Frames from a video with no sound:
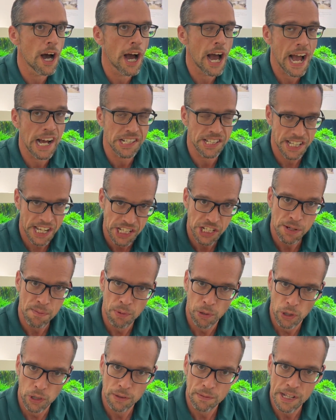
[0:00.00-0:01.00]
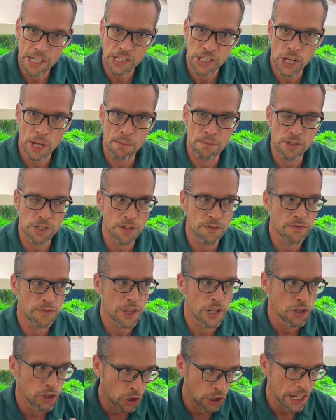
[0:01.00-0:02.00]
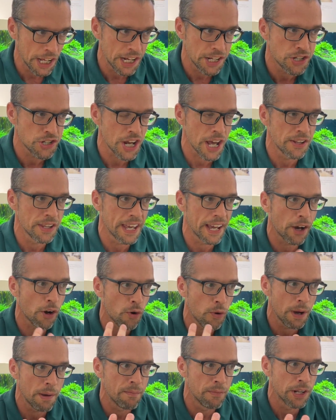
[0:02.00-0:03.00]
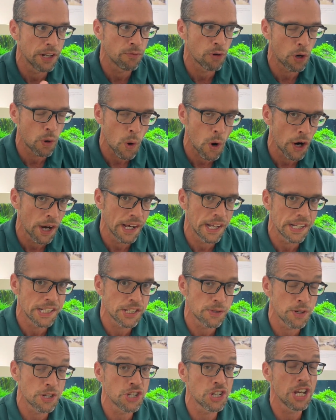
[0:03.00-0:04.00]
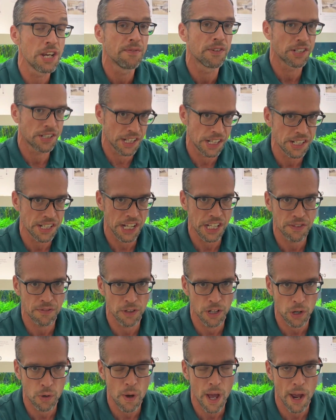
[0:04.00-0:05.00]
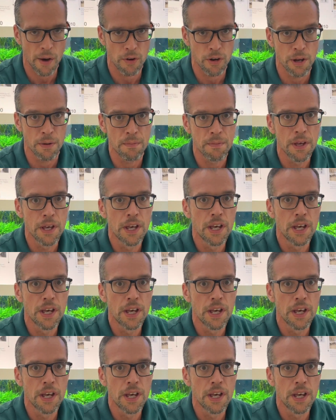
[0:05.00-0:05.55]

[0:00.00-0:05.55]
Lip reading: accessible in terms of the knowledge and the equipment required to achieve a successful aquarium.